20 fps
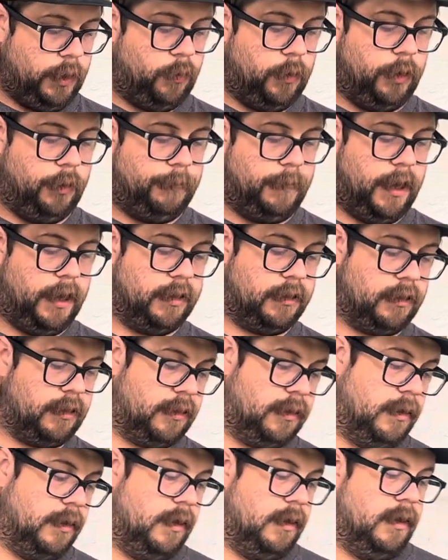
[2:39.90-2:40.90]
wheelbase.
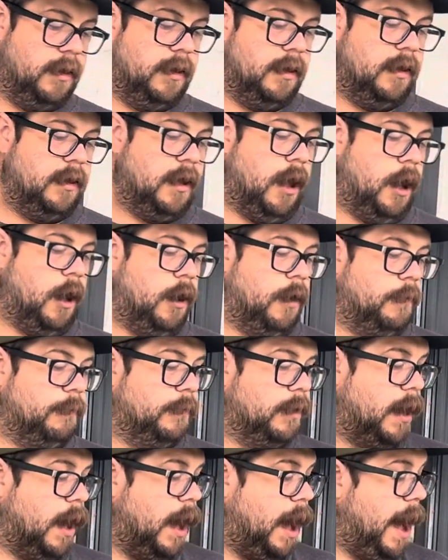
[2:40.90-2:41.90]

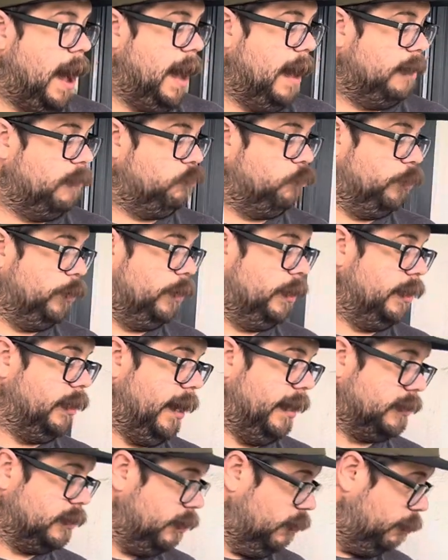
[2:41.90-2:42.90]
I really
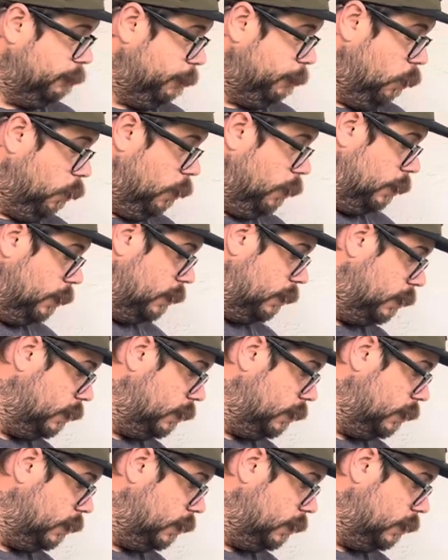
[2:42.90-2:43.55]
like this board.